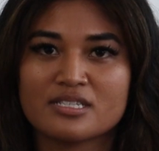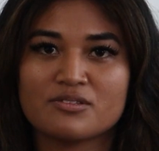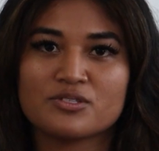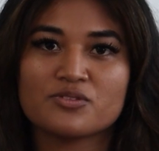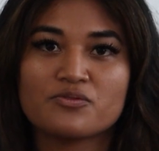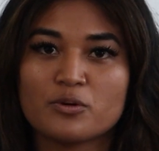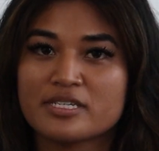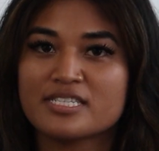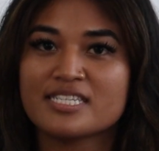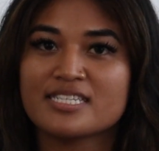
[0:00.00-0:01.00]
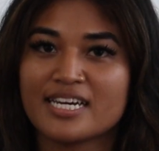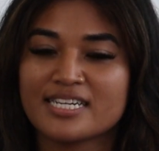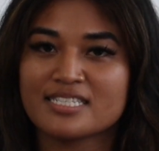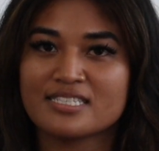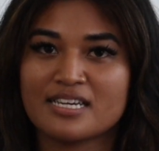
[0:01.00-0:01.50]
it was
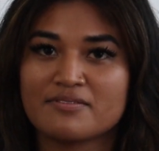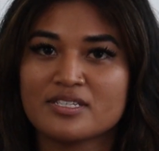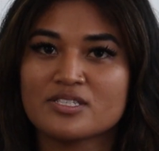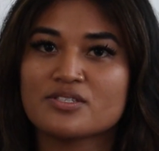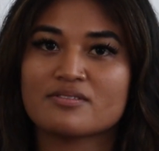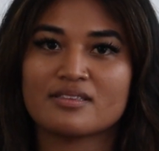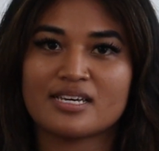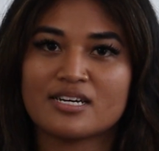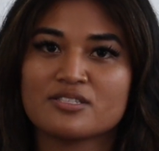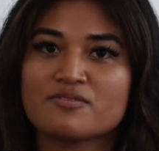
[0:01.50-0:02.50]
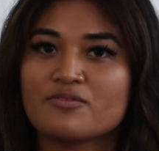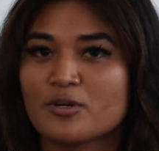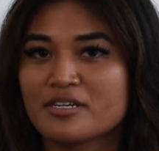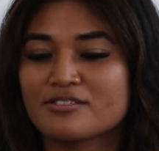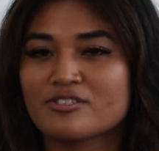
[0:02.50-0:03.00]
$1,497, so
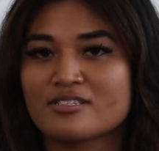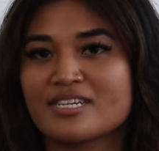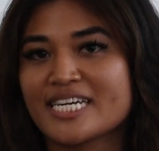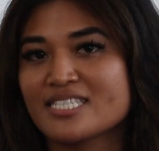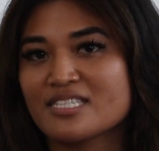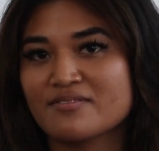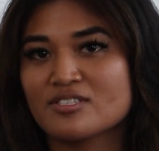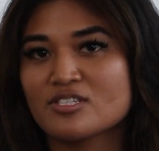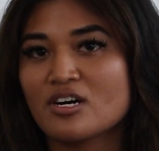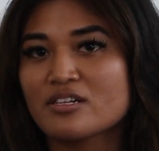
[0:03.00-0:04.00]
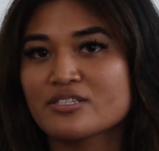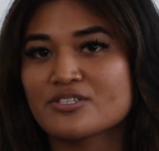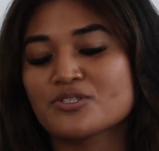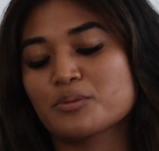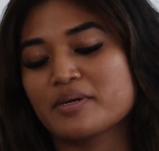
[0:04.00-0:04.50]

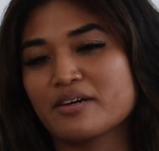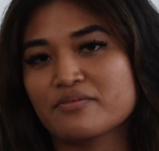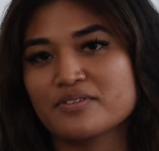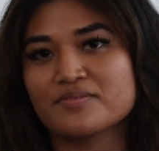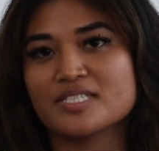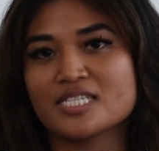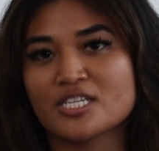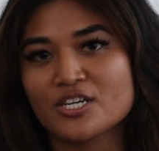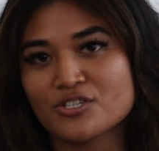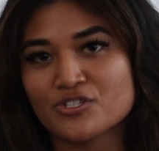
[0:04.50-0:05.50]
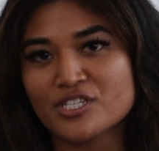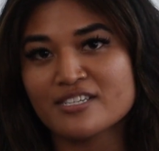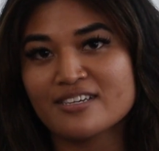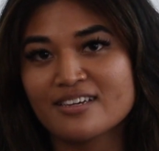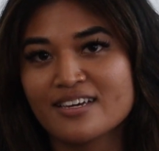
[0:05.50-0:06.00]
$1,497, so about
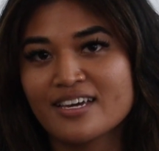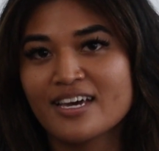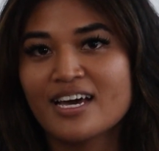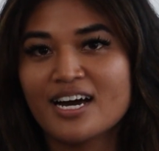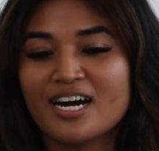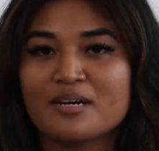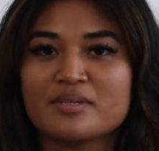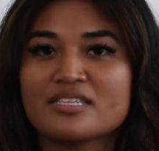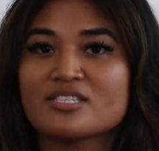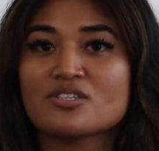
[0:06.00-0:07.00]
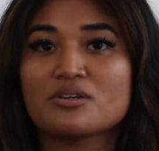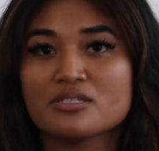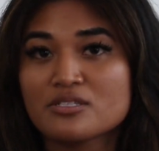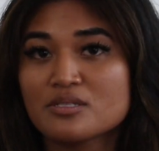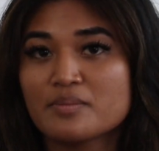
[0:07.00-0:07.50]
$1,500. And this
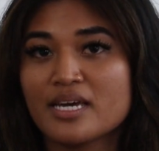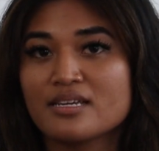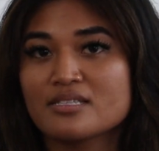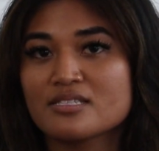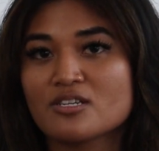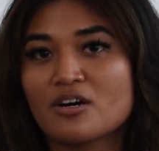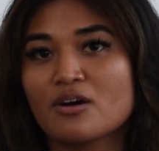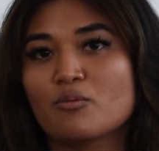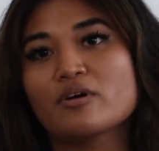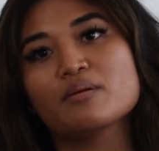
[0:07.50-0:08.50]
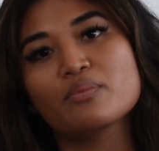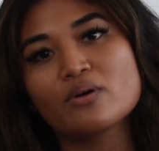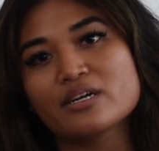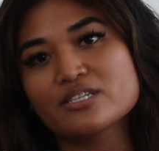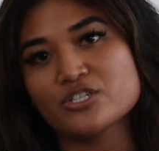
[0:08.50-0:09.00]
also depends on what
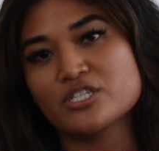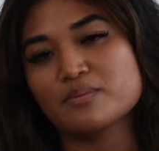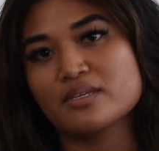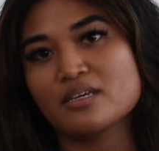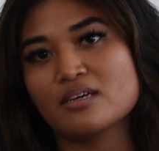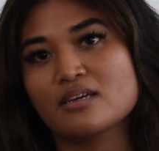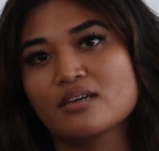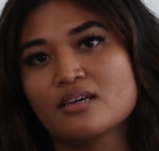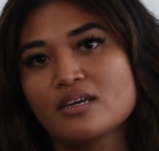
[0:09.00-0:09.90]
port you're shipping it